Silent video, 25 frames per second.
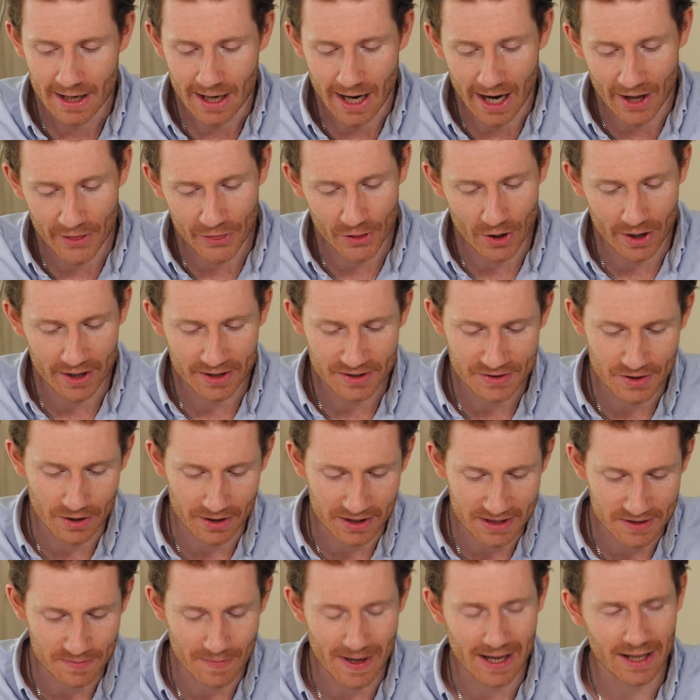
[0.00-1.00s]
I thought it's
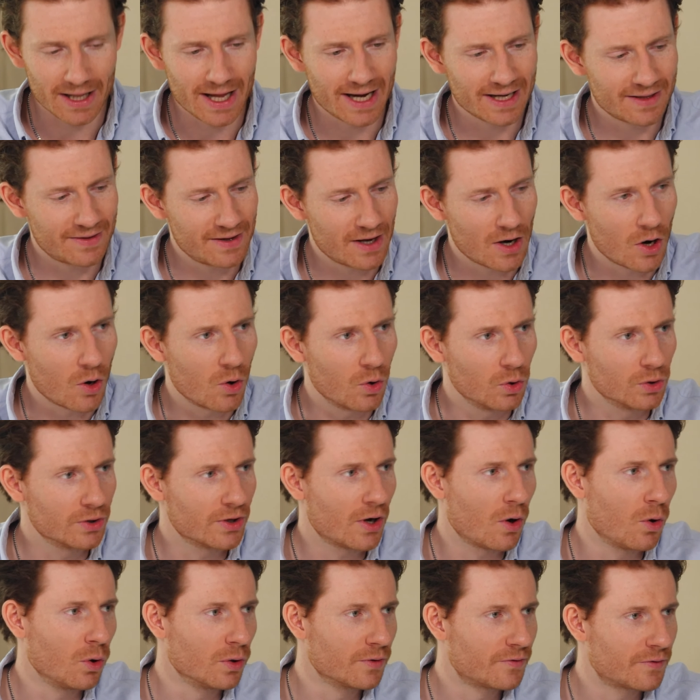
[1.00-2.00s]
gonna smell like the old
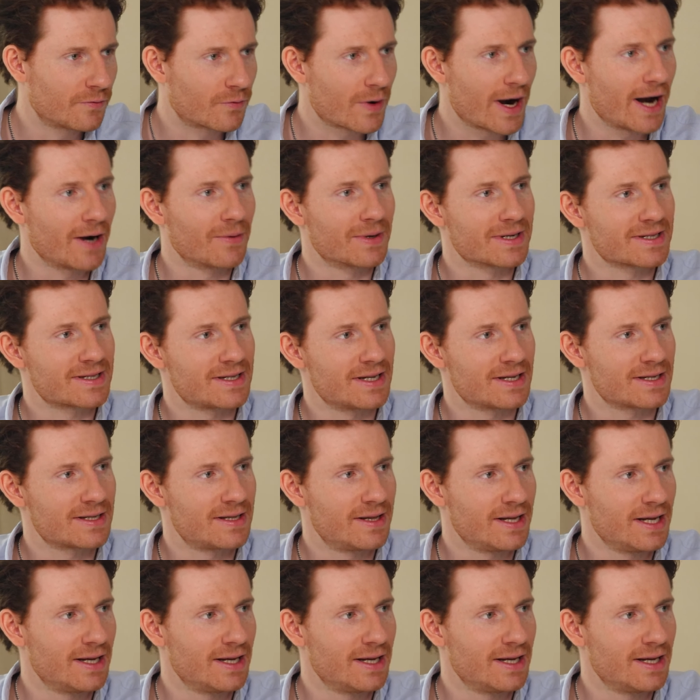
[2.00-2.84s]
old fragrances,